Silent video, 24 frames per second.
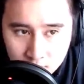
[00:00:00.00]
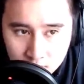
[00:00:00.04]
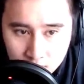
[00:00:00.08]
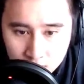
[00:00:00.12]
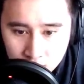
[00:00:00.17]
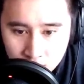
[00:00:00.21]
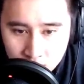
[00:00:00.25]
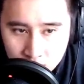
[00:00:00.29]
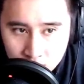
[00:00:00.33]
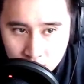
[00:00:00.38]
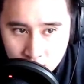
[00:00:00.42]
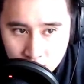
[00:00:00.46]

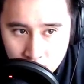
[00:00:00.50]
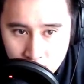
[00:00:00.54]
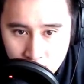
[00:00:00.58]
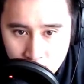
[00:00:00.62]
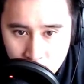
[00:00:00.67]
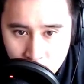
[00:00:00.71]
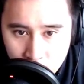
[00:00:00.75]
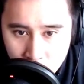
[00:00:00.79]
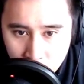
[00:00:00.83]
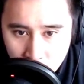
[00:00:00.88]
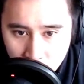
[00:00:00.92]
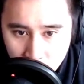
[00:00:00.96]

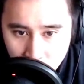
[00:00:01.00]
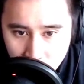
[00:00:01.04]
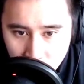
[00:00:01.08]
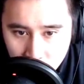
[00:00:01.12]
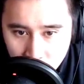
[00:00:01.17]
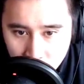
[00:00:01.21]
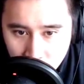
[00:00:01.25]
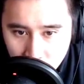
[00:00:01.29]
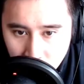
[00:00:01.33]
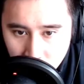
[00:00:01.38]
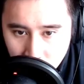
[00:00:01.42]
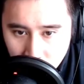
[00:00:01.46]

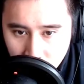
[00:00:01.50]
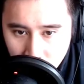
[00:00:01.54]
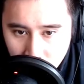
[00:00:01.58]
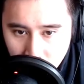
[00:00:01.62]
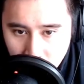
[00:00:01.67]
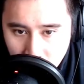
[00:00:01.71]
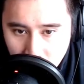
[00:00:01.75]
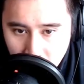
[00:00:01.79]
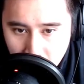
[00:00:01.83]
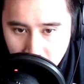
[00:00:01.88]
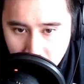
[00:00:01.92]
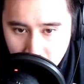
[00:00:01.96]

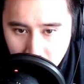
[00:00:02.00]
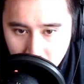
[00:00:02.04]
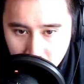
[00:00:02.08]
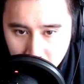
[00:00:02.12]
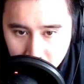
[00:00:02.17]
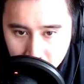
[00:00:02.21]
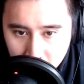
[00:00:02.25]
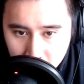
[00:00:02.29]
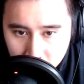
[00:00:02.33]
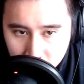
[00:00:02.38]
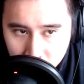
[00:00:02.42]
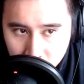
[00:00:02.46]

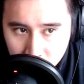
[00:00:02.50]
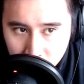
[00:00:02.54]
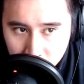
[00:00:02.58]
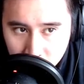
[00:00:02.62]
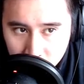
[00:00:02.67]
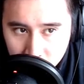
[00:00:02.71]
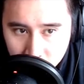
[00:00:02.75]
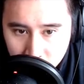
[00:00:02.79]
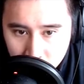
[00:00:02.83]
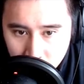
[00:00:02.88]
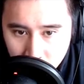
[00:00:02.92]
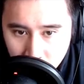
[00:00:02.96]

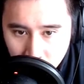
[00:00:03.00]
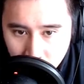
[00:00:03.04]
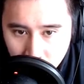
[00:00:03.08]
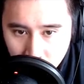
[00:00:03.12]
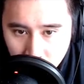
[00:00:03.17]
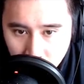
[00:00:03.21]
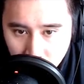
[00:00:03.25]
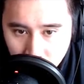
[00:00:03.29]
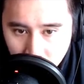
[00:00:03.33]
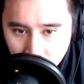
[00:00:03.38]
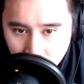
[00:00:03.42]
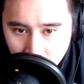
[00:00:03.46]

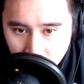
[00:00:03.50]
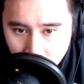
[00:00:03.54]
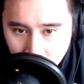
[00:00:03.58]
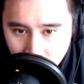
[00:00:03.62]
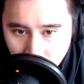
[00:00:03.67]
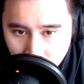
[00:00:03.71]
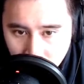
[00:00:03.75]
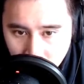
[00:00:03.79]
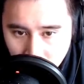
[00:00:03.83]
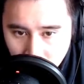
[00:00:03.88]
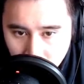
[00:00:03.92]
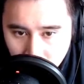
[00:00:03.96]

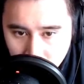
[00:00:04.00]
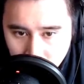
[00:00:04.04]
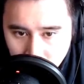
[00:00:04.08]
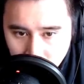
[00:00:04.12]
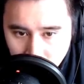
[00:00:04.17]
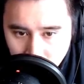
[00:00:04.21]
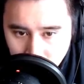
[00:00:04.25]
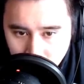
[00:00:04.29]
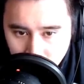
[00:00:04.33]
No one is speaking in this clip.